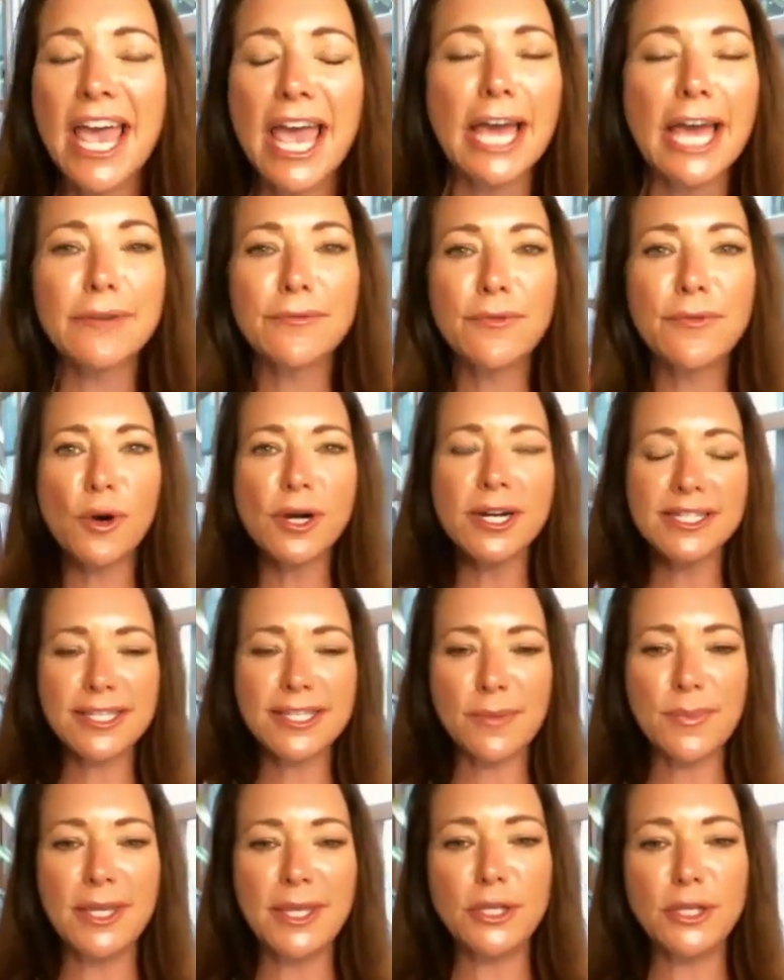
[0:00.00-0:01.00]
And of course,
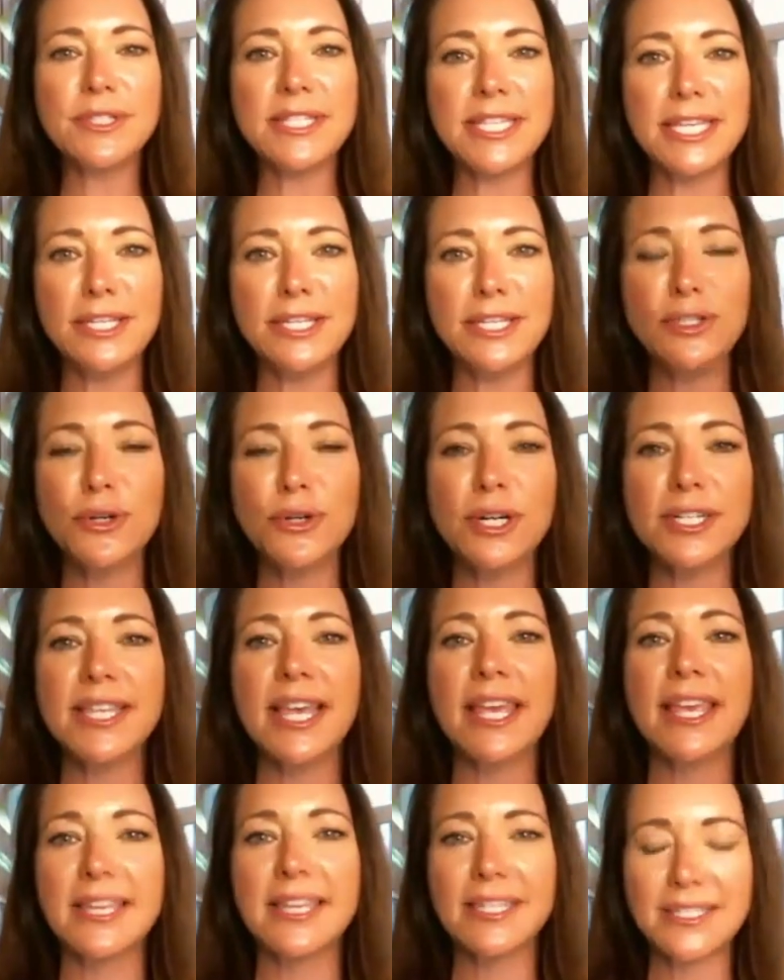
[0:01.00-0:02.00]
you teach your
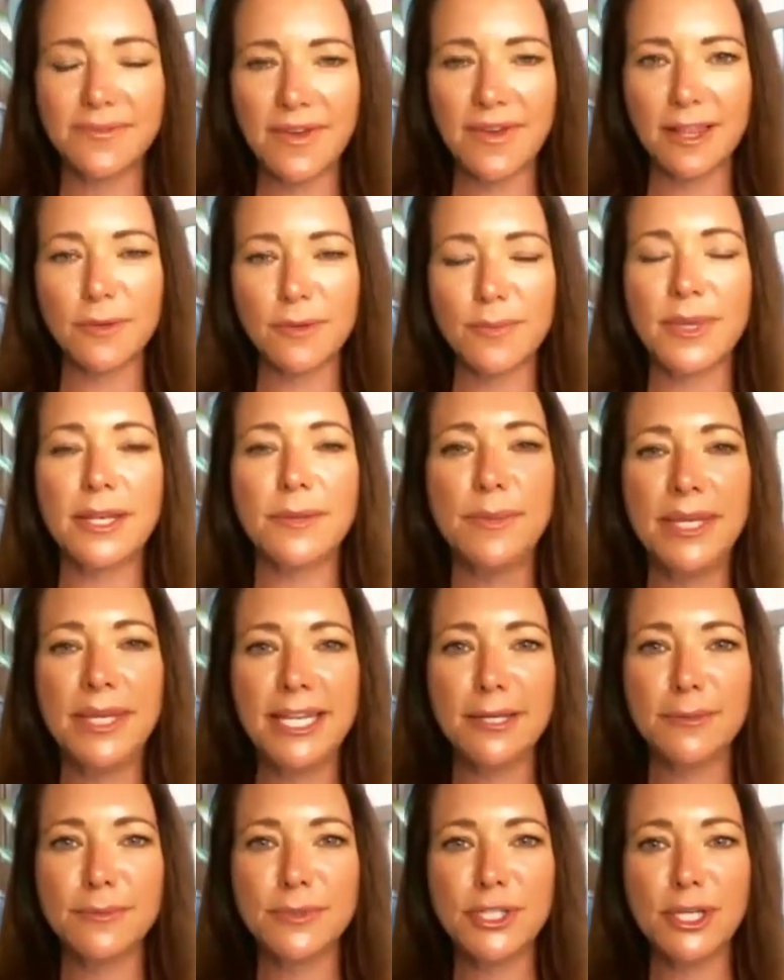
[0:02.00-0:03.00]
psychic development and
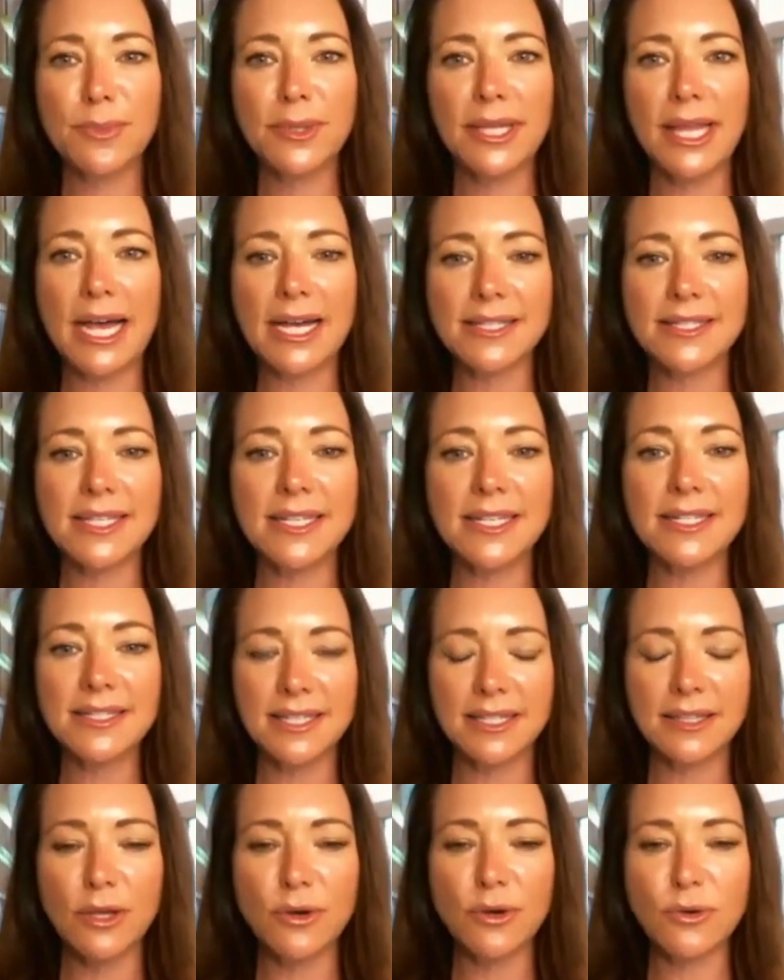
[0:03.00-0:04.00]
mediumship classes
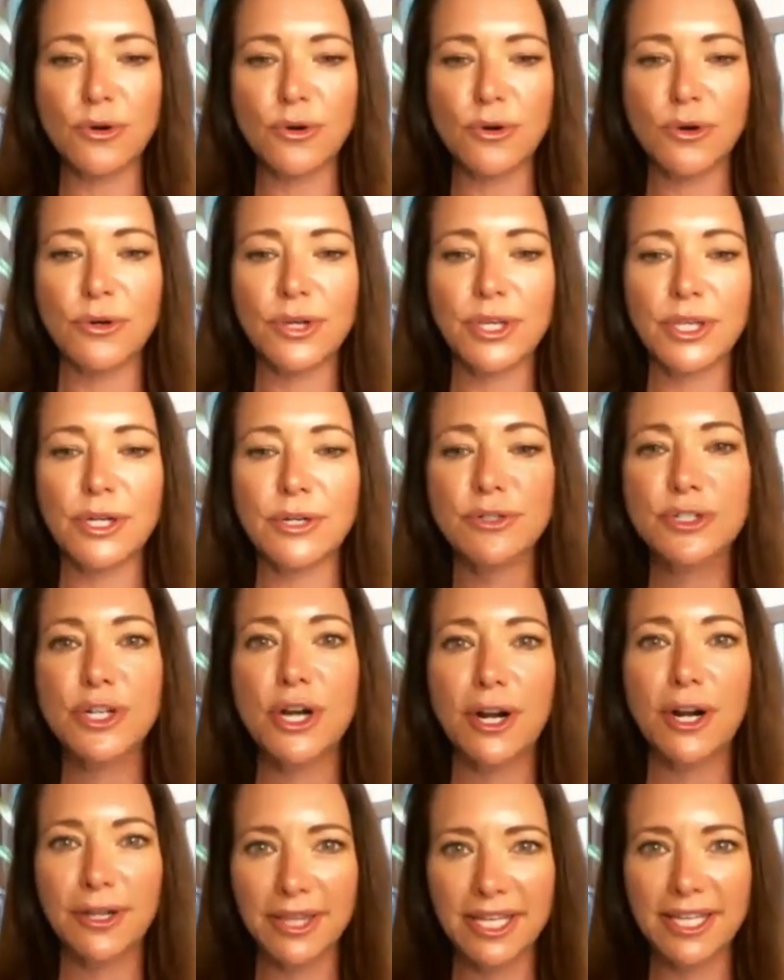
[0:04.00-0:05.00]
in local,
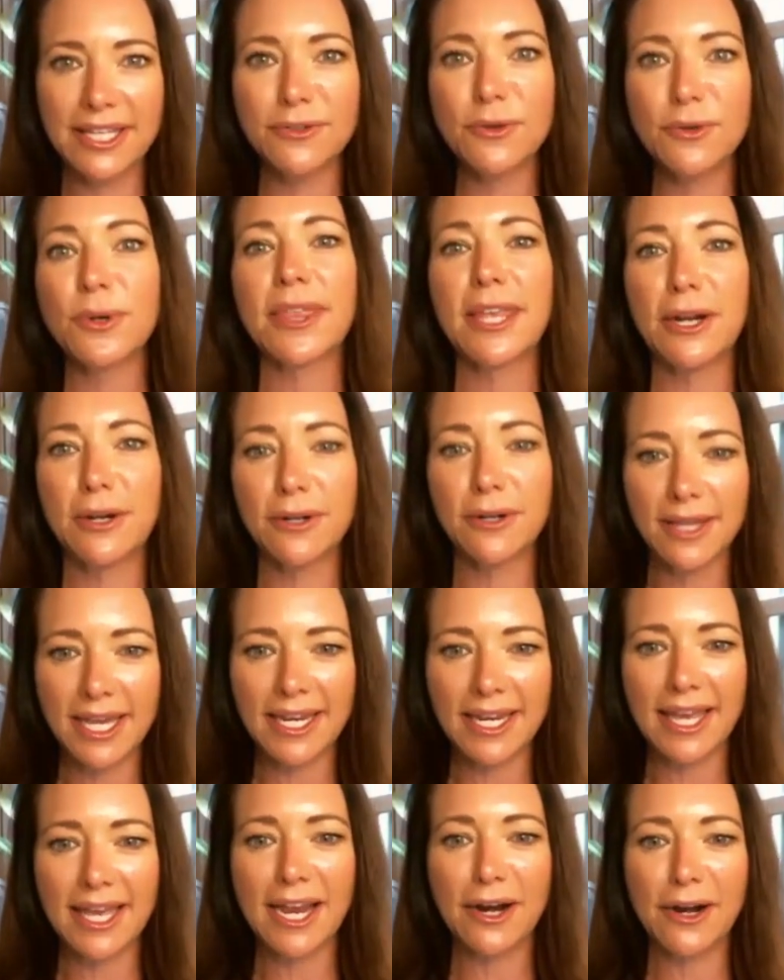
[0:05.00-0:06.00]
Charlotte, North
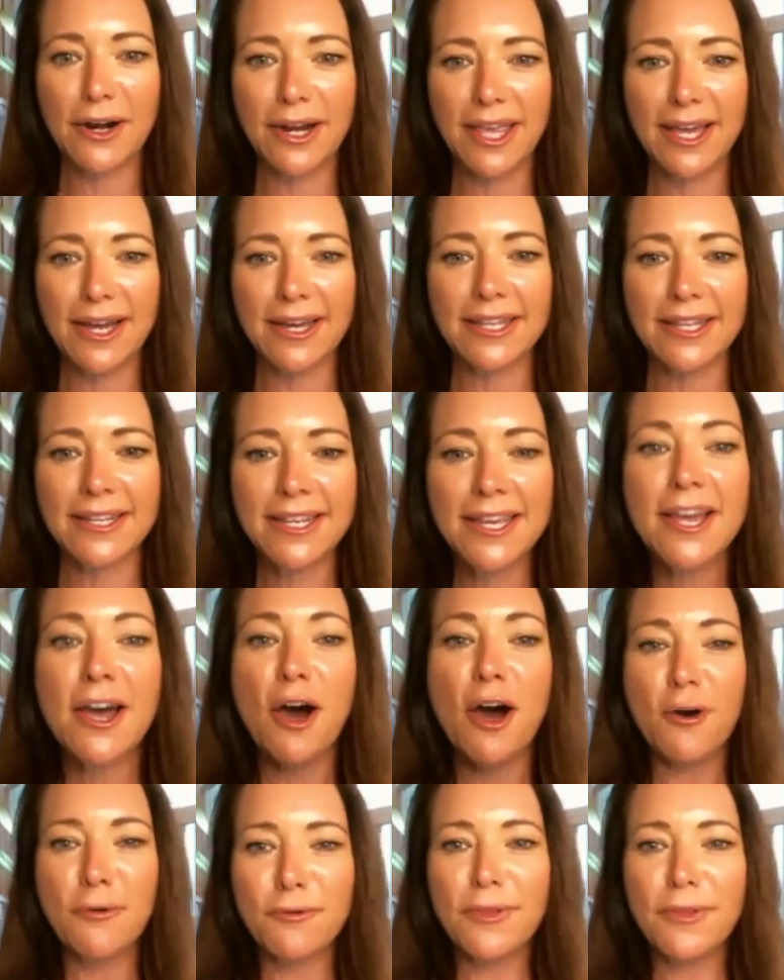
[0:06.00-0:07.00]
Carolina area, and
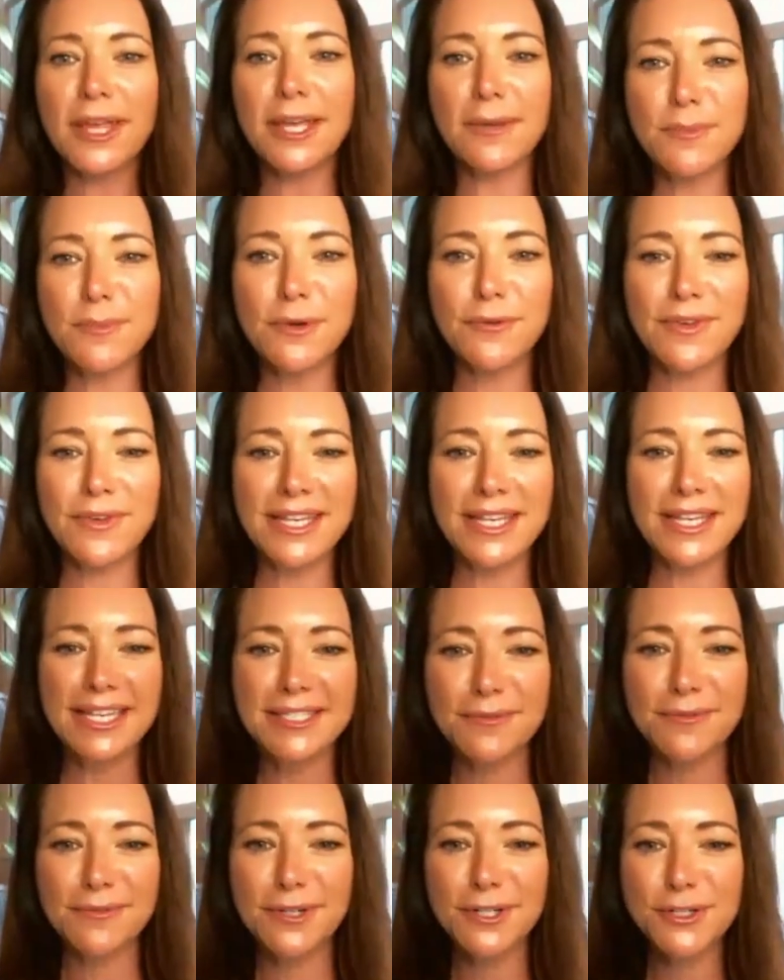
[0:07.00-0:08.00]
hopefully moving
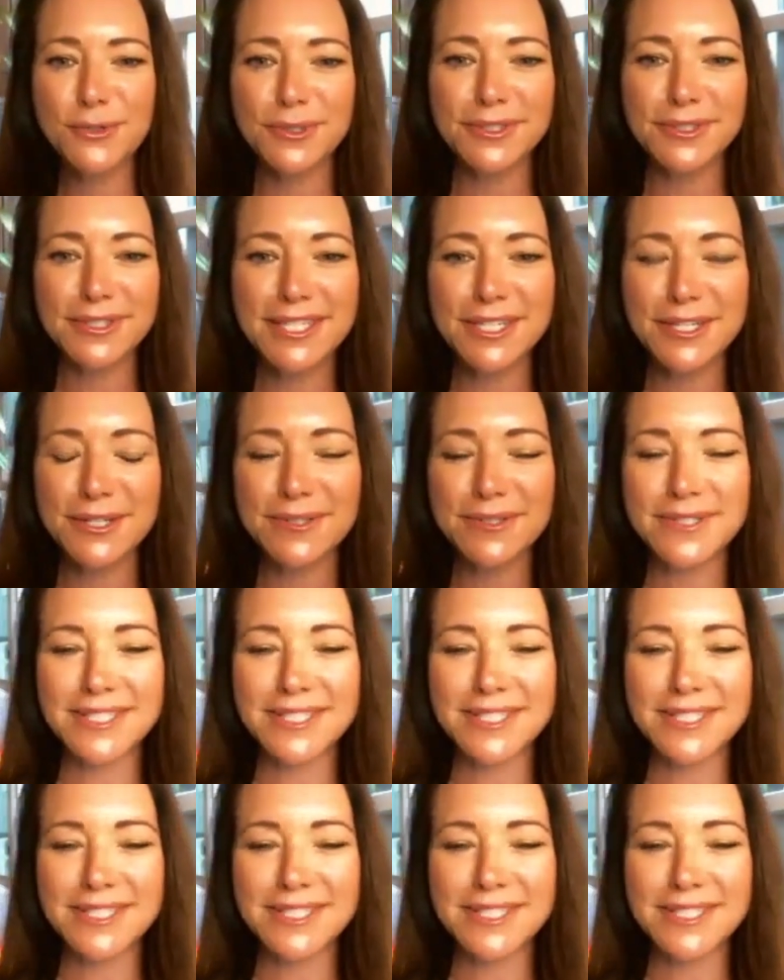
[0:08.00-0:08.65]
into virtual too.